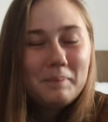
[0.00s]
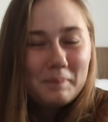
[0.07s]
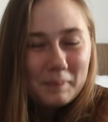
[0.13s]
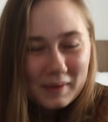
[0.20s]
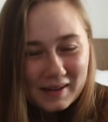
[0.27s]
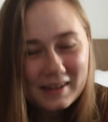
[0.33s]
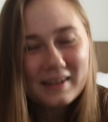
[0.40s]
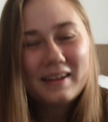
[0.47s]

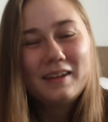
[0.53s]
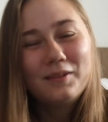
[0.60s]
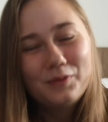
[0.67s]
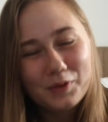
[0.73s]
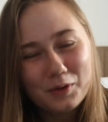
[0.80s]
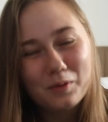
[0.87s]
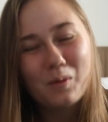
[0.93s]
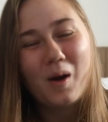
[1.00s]
But if
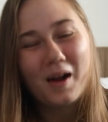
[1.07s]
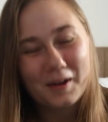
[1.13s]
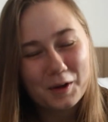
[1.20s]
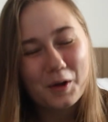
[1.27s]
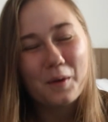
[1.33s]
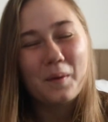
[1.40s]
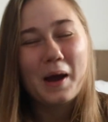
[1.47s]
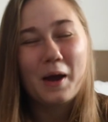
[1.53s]
you want to
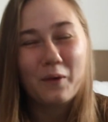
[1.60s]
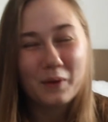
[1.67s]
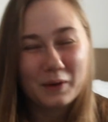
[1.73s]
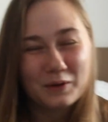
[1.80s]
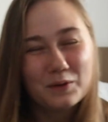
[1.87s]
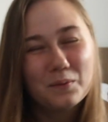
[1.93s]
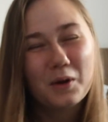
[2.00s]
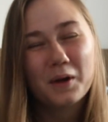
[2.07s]
go out
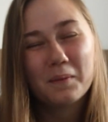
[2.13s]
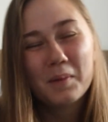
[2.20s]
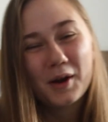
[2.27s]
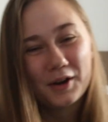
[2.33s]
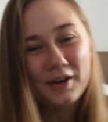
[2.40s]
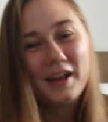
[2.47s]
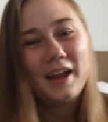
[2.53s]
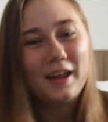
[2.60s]
and you want to
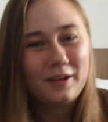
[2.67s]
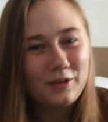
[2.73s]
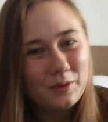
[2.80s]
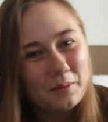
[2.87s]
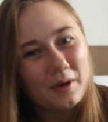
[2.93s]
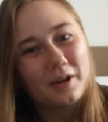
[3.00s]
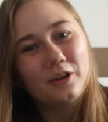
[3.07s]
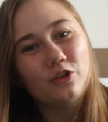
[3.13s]
party and you
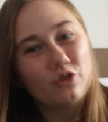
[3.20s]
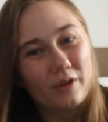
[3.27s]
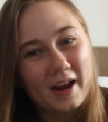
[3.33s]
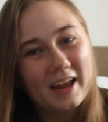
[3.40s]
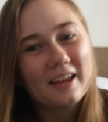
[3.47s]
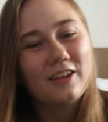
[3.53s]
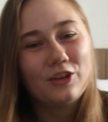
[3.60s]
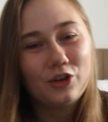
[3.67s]
want to
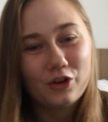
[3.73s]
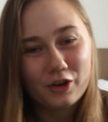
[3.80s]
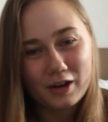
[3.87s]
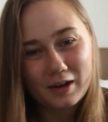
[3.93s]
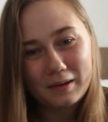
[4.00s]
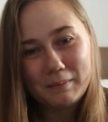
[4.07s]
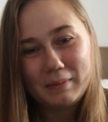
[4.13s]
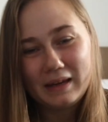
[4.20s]
drink, you're
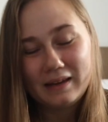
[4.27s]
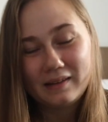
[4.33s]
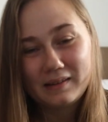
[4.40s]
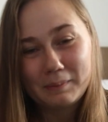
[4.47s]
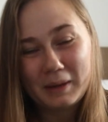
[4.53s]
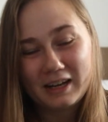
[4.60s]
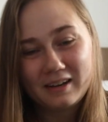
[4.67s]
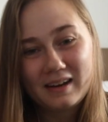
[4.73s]
going to be
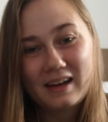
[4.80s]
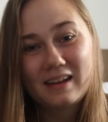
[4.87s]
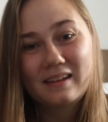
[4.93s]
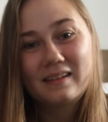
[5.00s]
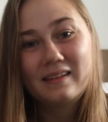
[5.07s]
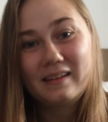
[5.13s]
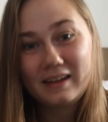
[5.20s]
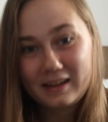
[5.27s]
spending
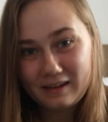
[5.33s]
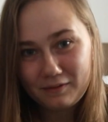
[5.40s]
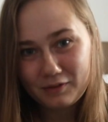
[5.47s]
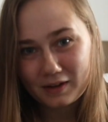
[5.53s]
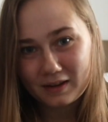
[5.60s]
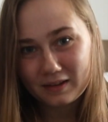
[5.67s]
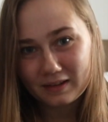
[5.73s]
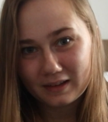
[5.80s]

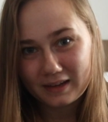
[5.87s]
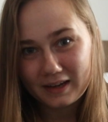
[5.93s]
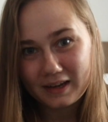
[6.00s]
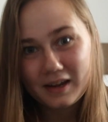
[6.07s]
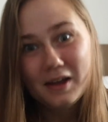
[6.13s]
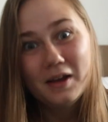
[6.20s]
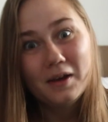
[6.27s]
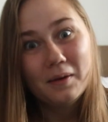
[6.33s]
significantly
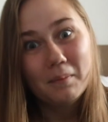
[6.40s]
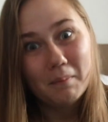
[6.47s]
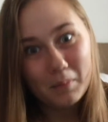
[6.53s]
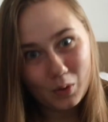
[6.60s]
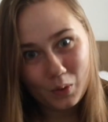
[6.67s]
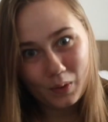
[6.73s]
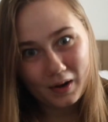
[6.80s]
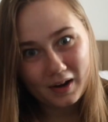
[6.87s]

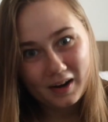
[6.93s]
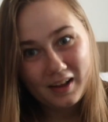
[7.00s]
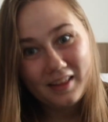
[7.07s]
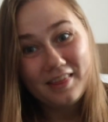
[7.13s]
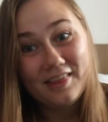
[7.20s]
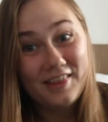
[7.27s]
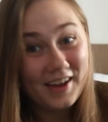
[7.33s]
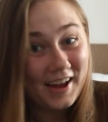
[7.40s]
more
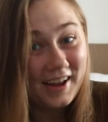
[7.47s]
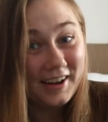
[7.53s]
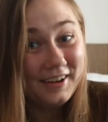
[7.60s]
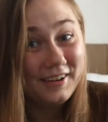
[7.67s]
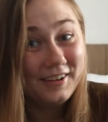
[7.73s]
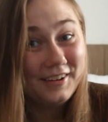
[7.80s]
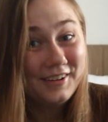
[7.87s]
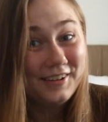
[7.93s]

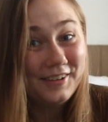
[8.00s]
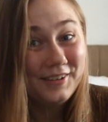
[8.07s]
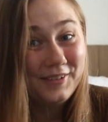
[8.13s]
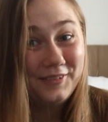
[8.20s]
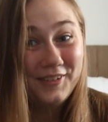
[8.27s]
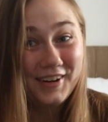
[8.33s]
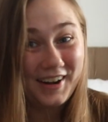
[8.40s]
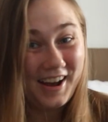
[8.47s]
than
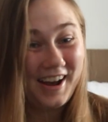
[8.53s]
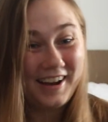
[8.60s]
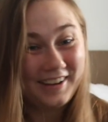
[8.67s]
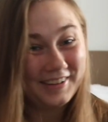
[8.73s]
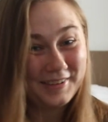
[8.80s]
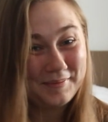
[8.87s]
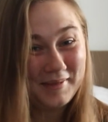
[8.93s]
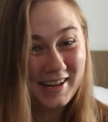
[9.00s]
what I
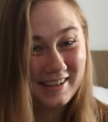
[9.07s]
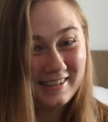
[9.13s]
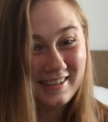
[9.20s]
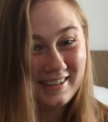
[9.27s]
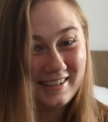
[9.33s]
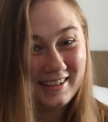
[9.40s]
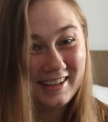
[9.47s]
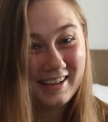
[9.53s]

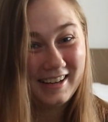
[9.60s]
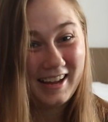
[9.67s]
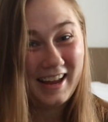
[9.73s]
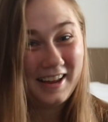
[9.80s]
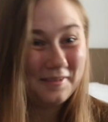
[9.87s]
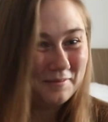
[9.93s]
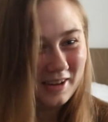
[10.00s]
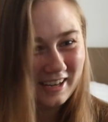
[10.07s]
spent
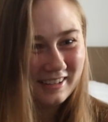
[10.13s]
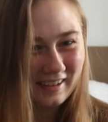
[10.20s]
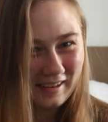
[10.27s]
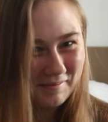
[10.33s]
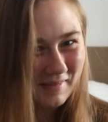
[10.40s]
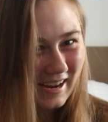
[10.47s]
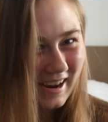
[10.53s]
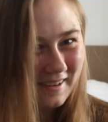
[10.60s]
in my time
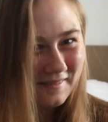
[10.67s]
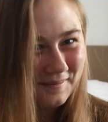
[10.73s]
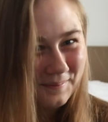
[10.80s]
there.